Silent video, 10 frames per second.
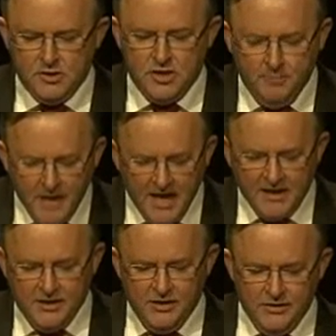Tom
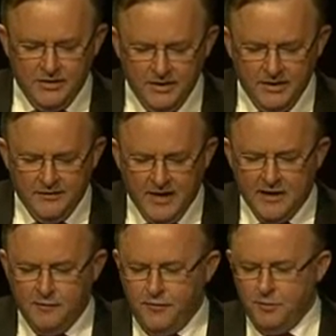argued
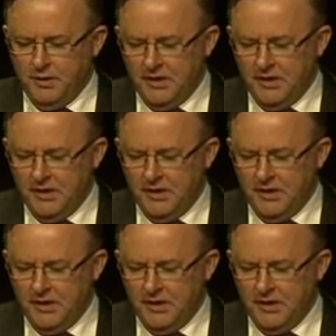that if you